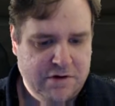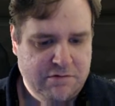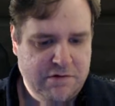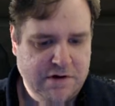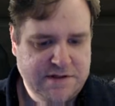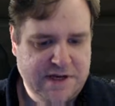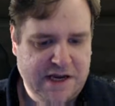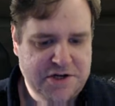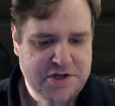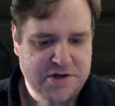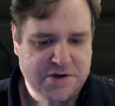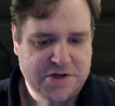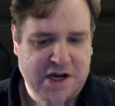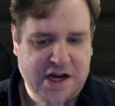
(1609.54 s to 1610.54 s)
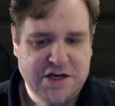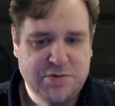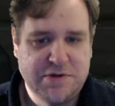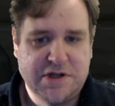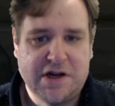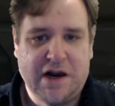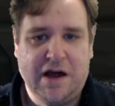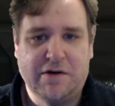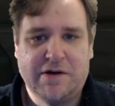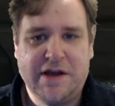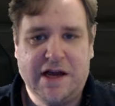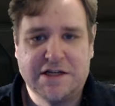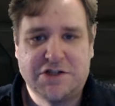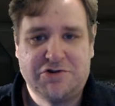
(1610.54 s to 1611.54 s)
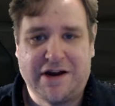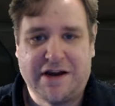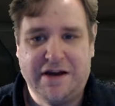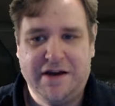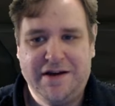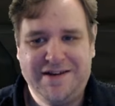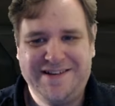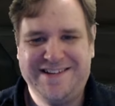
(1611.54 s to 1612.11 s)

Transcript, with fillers: Rotational change with the cloak. Yes, track it.